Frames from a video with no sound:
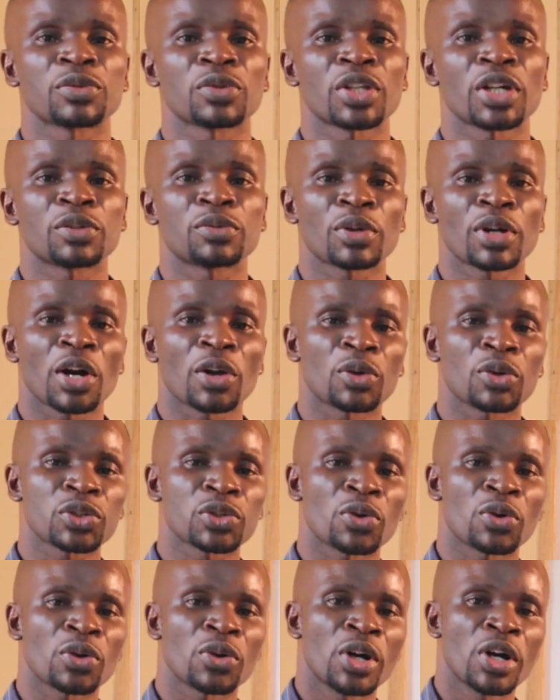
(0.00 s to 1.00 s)
so that you can
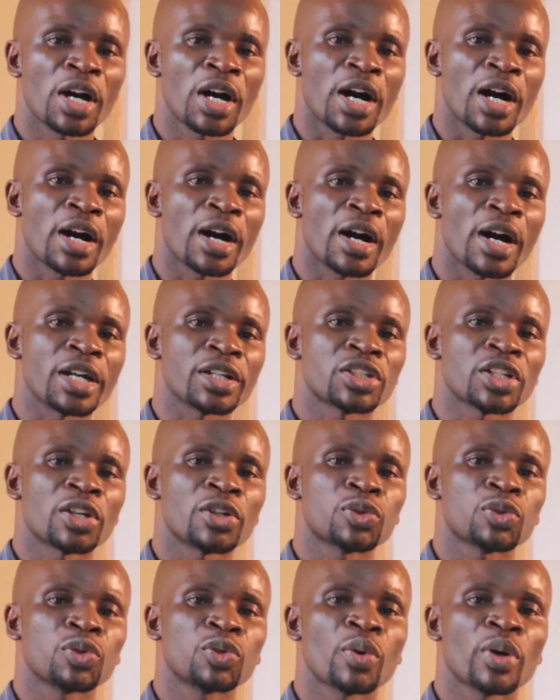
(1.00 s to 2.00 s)
also
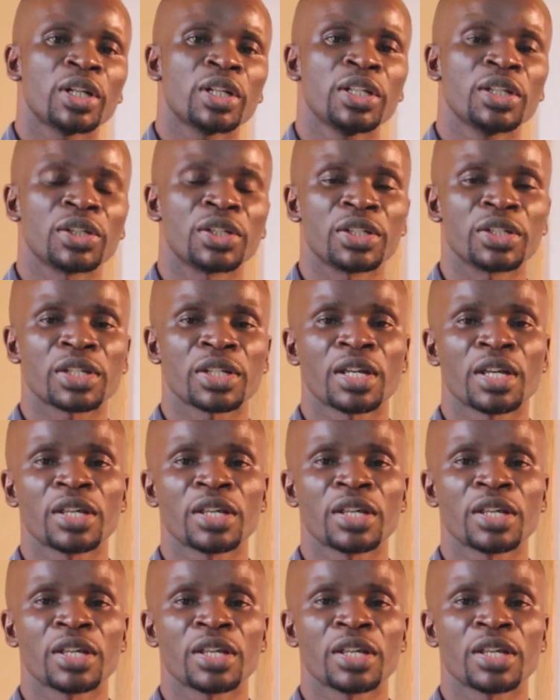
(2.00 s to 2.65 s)
attend to your needs.